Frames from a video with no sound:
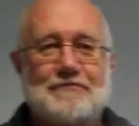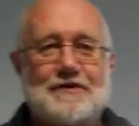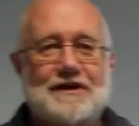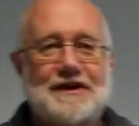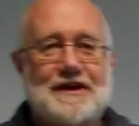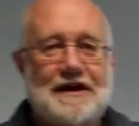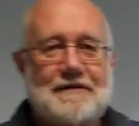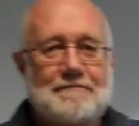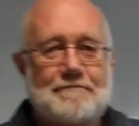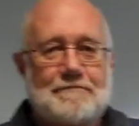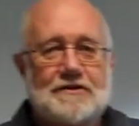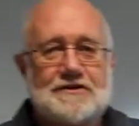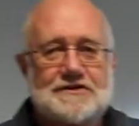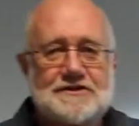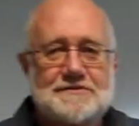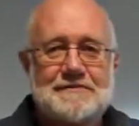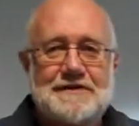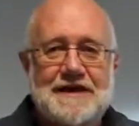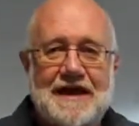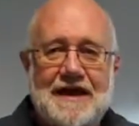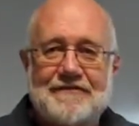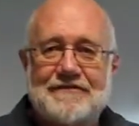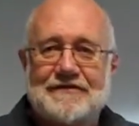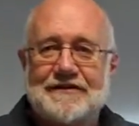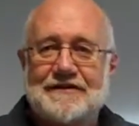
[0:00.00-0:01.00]
can't
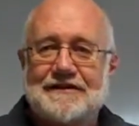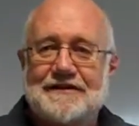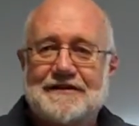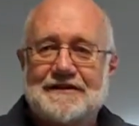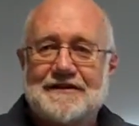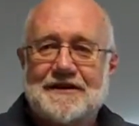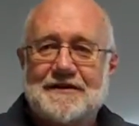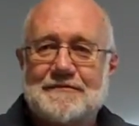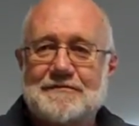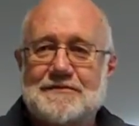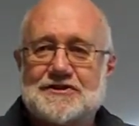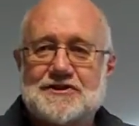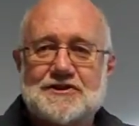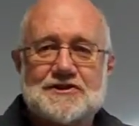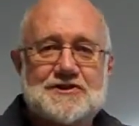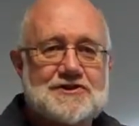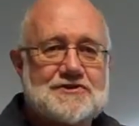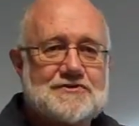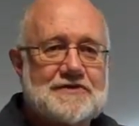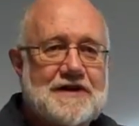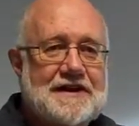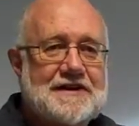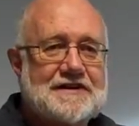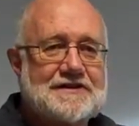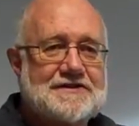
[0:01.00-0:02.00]
possibly have an emissions
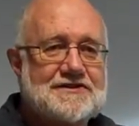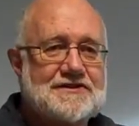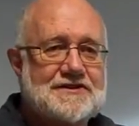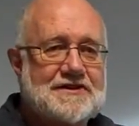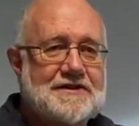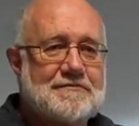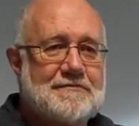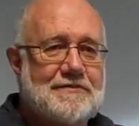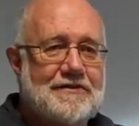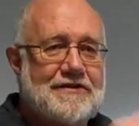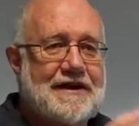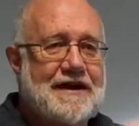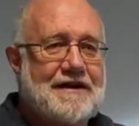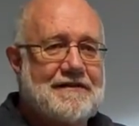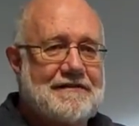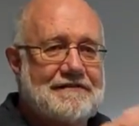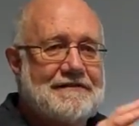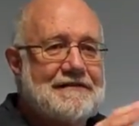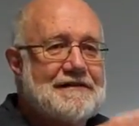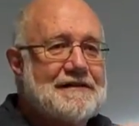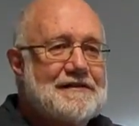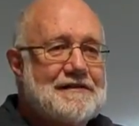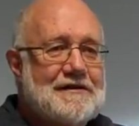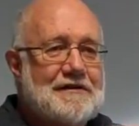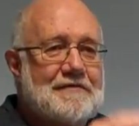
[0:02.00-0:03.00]
trading scheme without
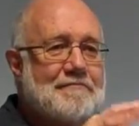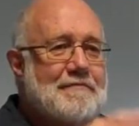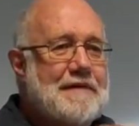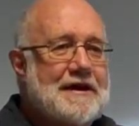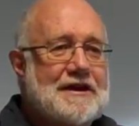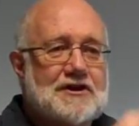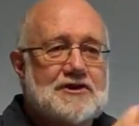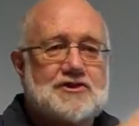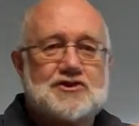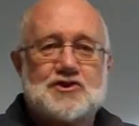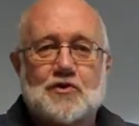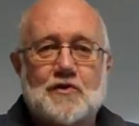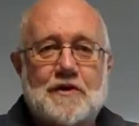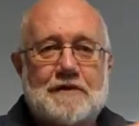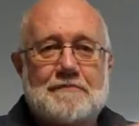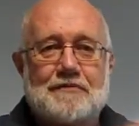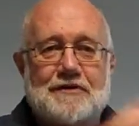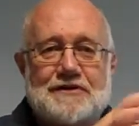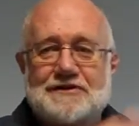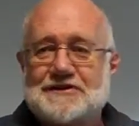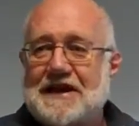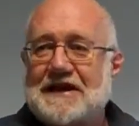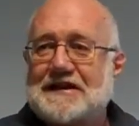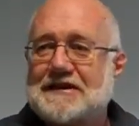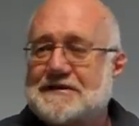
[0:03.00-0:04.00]
making sure we
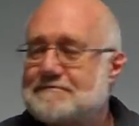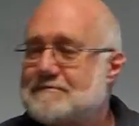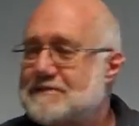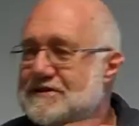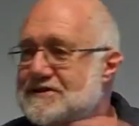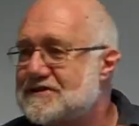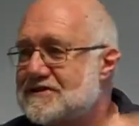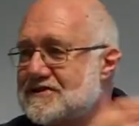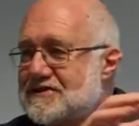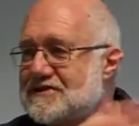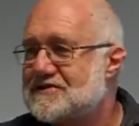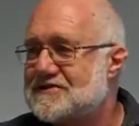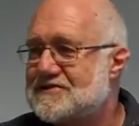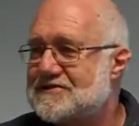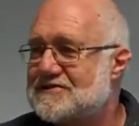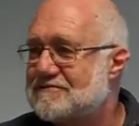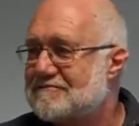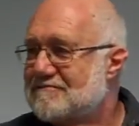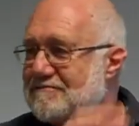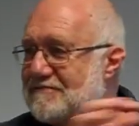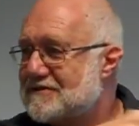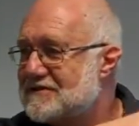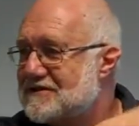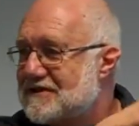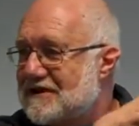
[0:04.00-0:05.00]
protect businesses and
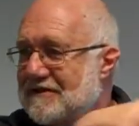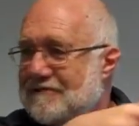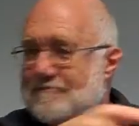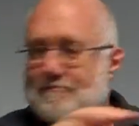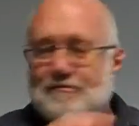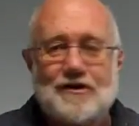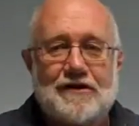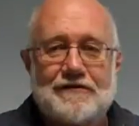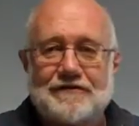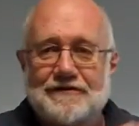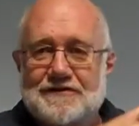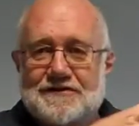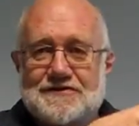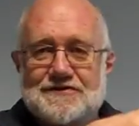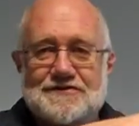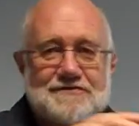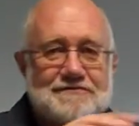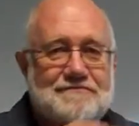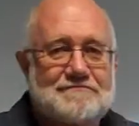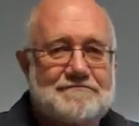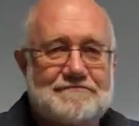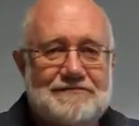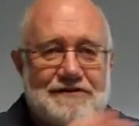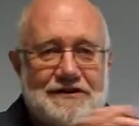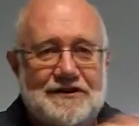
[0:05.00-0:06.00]
protect profits and
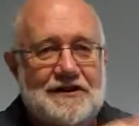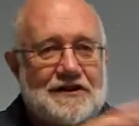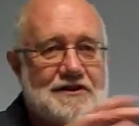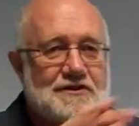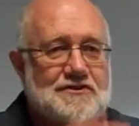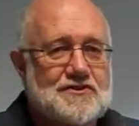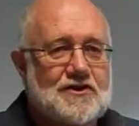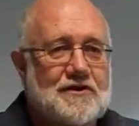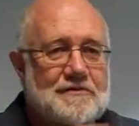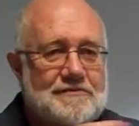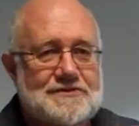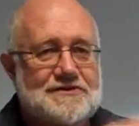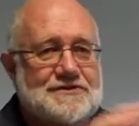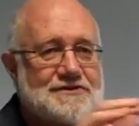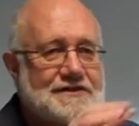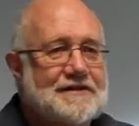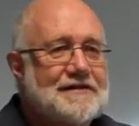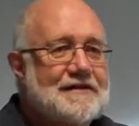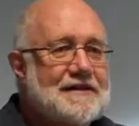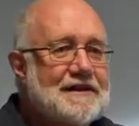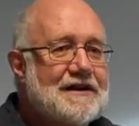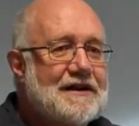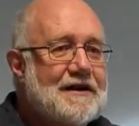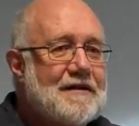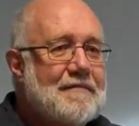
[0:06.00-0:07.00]
protect jobs and so on.
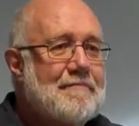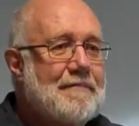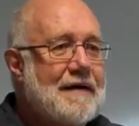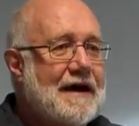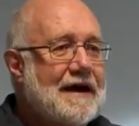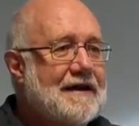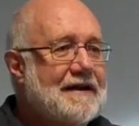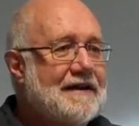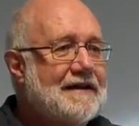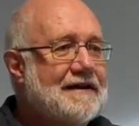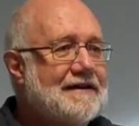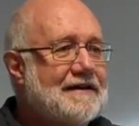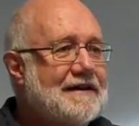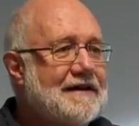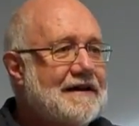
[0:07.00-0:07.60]
But